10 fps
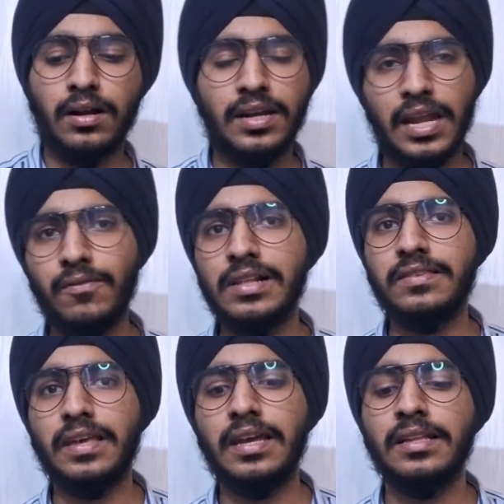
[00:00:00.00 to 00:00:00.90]
10 will
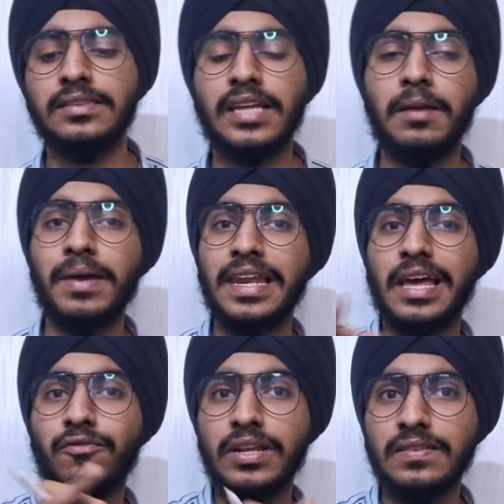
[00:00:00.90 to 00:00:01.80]
say that my
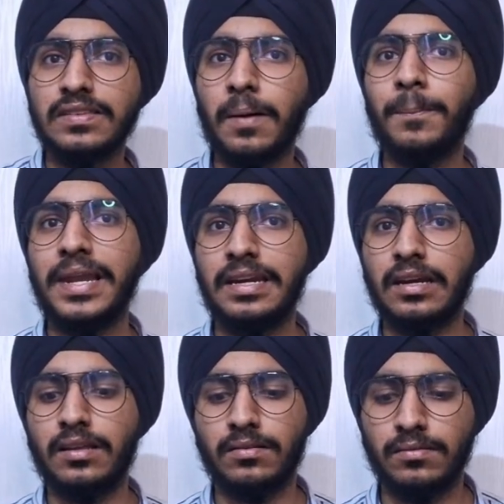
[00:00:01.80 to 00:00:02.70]
left is
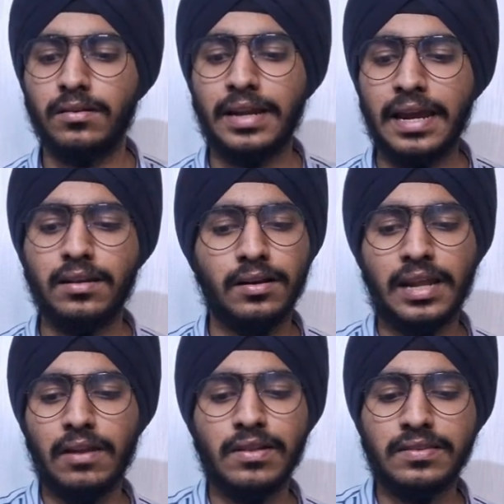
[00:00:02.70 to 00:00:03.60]
completed. Right?
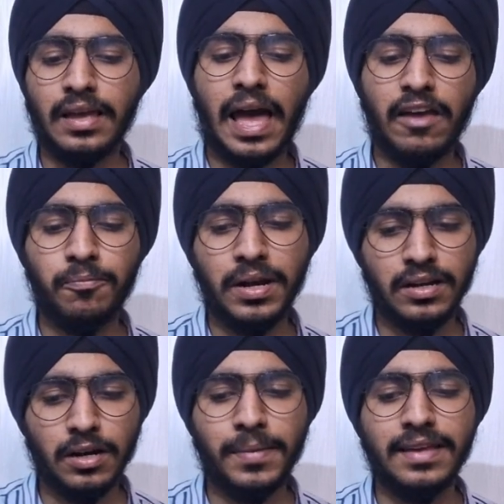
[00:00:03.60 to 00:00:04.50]
10 will say I have
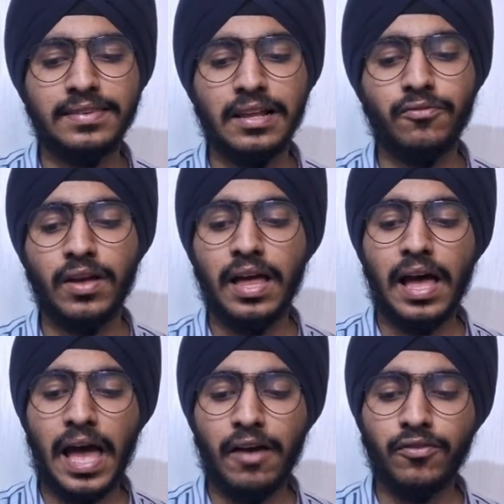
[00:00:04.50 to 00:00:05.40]
printed myself.
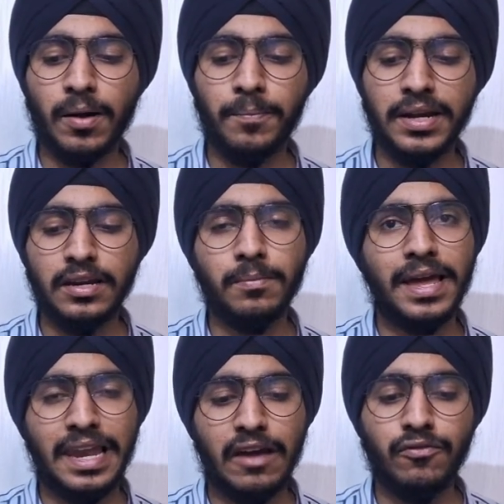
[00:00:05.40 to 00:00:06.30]
I have completed my
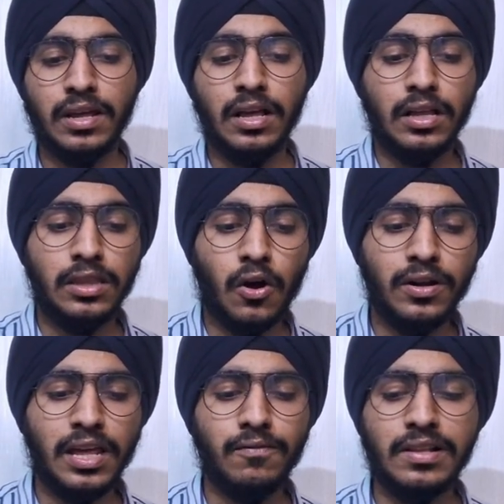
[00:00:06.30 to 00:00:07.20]
left. Now
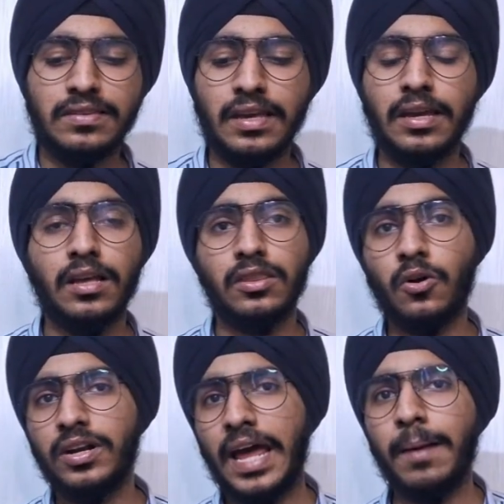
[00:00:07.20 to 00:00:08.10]
10 will say
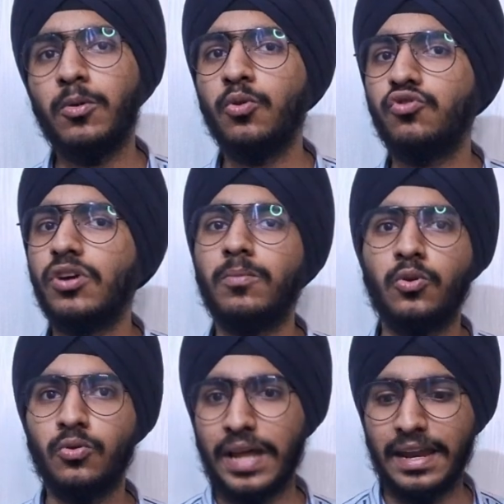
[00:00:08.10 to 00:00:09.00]
now time to jump
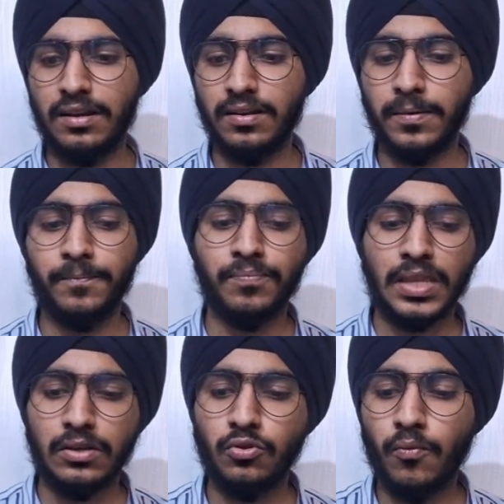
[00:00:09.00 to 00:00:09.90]
to right.
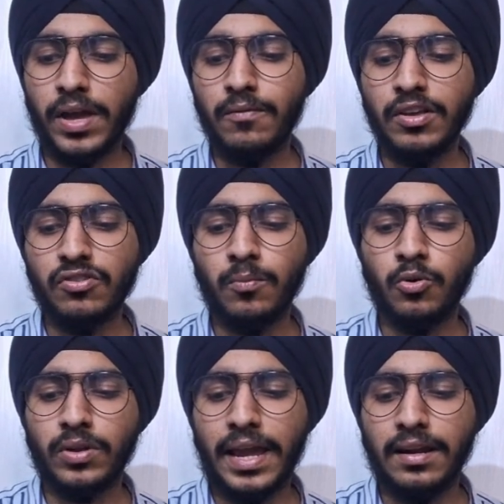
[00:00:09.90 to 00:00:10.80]
So when we jump
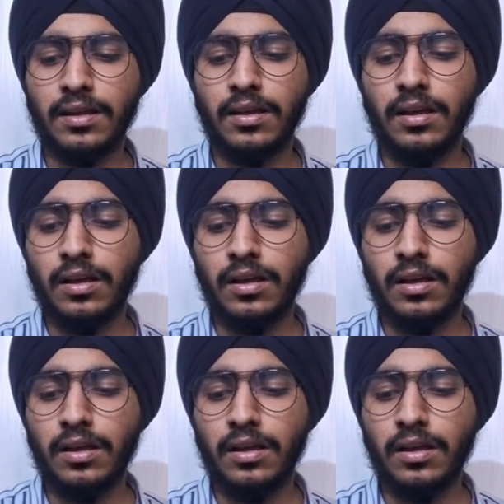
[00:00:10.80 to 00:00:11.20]
to right,